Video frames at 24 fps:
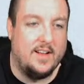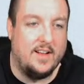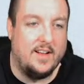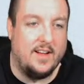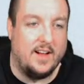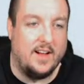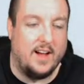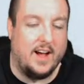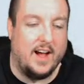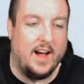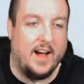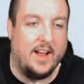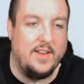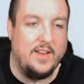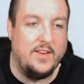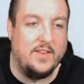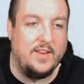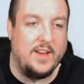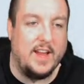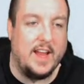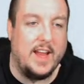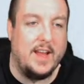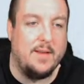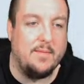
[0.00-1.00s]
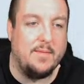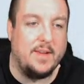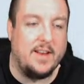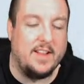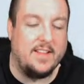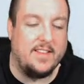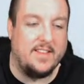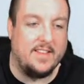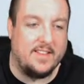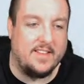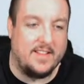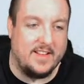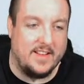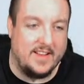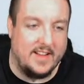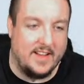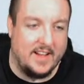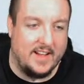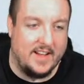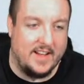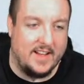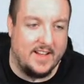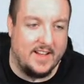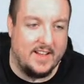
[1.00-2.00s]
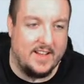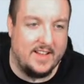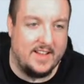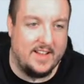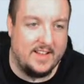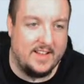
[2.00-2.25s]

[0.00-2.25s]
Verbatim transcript: Ah, oh, new game, but it's just ah.